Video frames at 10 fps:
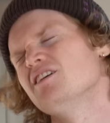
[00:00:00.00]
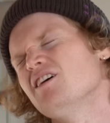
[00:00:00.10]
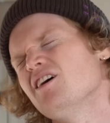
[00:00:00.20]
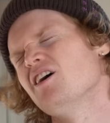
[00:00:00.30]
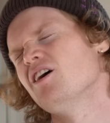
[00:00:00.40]

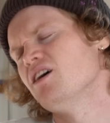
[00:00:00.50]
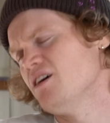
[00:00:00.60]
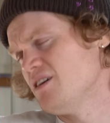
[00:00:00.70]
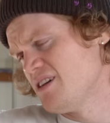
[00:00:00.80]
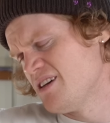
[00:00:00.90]

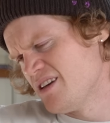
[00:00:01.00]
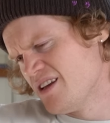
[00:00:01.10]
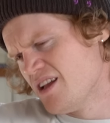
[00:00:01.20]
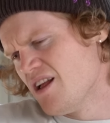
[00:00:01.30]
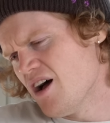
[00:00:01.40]
Oh,
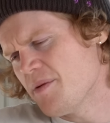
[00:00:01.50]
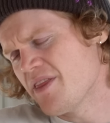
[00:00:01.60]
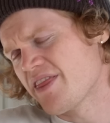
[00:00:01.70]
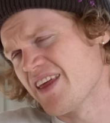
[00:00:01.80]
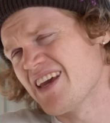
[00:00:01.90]
I've
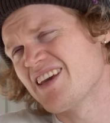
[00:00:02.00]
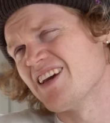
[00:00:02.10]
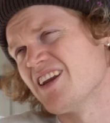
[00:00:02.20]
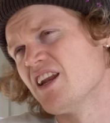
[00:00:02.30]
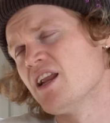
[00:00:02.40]
been
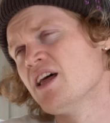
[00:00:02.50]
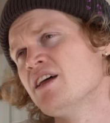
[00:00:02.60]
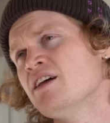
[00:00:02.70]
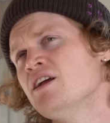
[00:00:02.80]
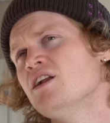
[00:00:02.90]
thinking and
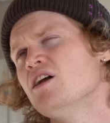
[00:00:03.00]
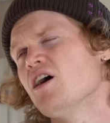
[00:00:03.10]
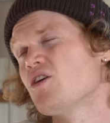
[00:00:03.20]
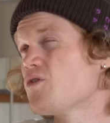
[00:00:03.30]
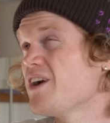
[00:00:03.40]

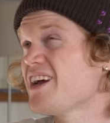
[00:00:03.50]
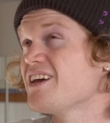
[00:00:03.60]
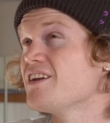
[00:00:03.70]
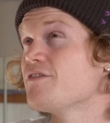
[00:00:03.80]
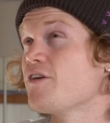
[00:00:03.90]
I
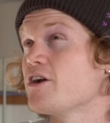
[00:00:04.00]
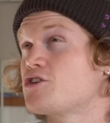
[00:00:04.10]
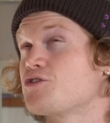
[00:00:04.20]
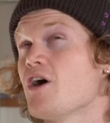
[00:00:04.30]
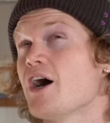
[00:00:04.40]
reckon if I
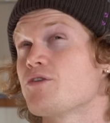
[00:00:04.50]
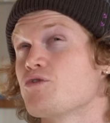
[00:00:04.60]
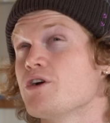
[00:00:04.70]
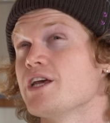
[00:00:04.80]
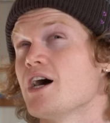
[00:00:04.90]
tried
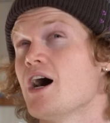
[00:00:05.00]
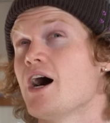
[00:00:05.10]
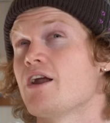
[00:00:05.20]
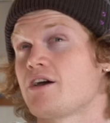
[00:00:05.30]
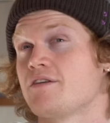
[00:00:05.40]
really
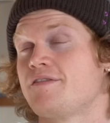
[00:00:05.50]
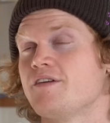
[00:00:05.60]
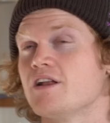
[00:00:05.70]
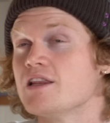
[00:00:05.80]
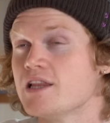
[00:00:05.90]
hard, I could
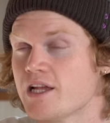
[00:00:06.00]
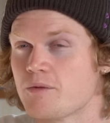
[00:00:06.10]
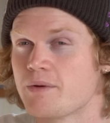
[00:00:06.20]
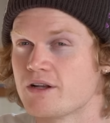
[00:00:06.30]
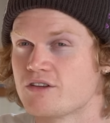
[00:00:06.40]
fit a
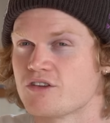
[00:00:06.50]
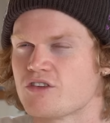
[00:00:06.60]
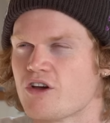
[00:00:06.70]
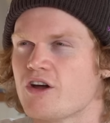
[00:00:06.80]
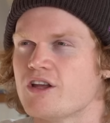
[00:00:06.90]
little bit of
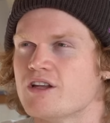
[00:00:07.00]
dessert